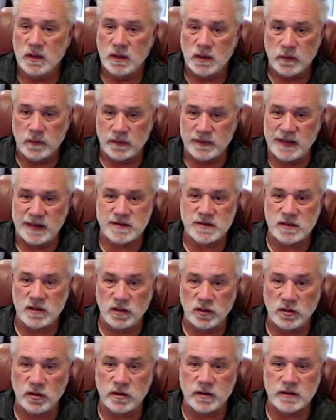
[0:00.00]
Well, that's an
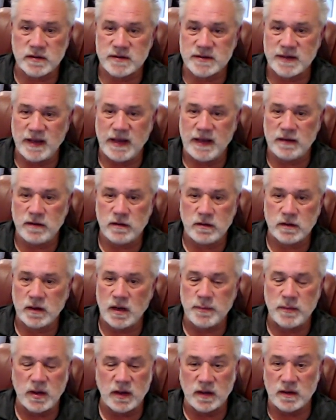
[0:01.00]
alert to say, hey, look, I'm
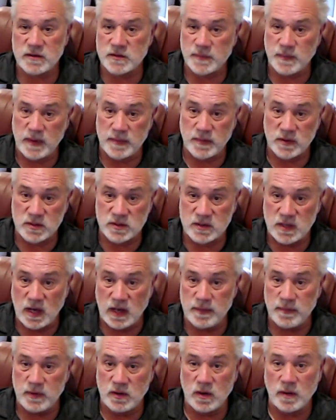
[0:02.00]
not going to spend much
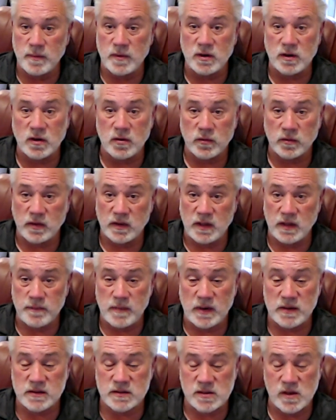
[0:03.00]
time here. I'm going to go give
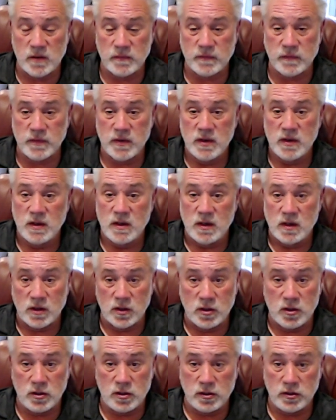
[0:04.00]
myself a
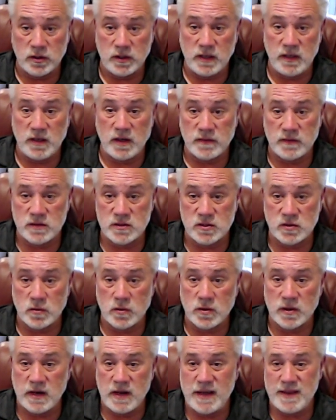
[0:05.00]
good looking on the
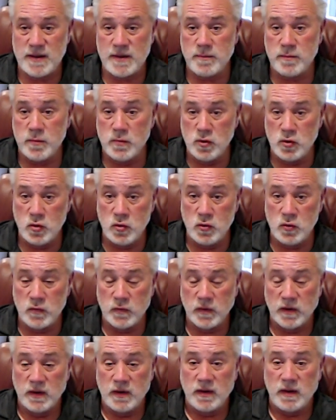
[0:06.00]
store and then move
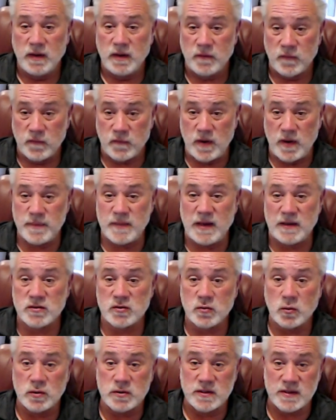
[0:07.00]
from that
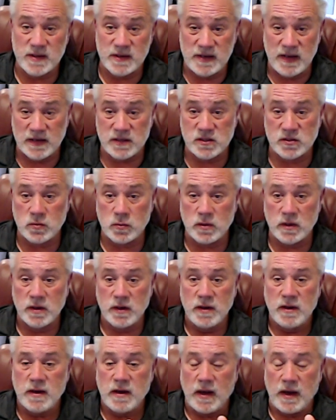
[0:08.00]
store to the next store.
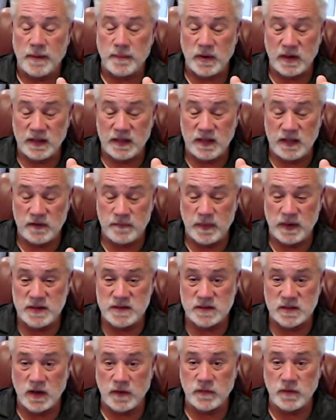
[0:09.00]
I'm going to give
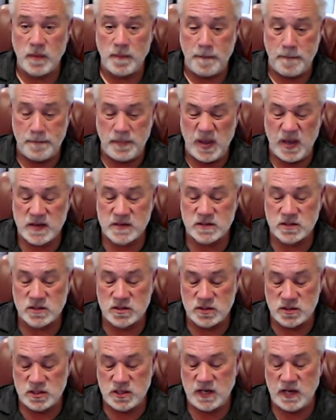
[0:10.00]
myself the
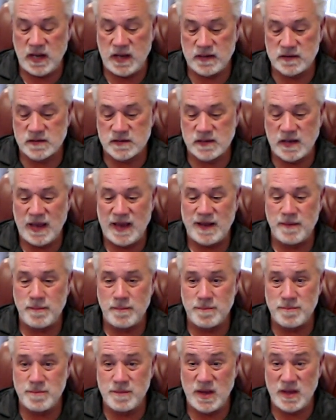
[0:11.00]
best chance at
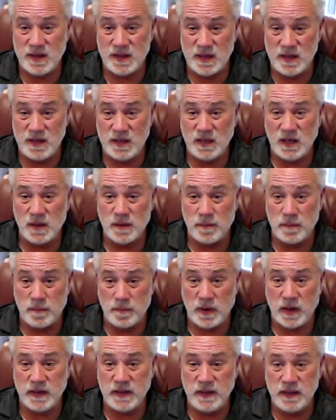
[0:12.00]
making
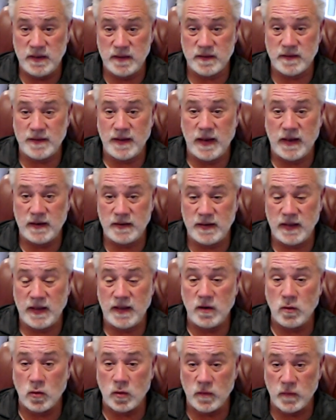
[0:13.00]
money that
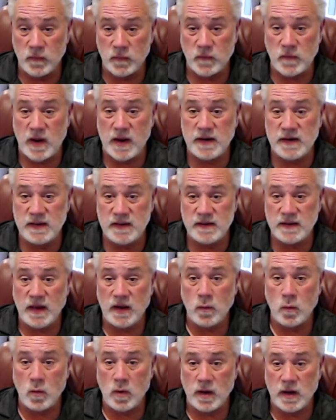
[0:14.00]
day or finding
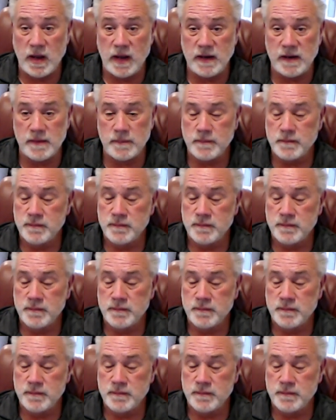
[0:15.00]
that one item.